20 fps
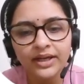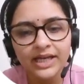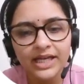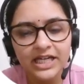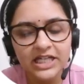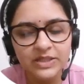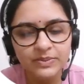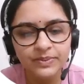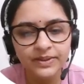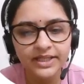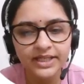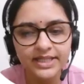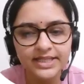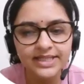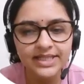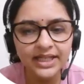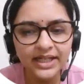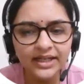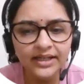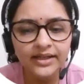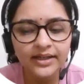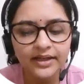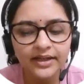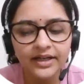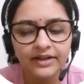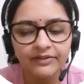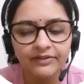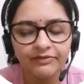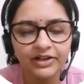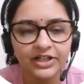experience and
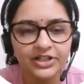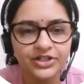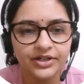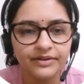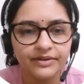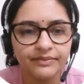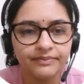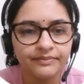reflection.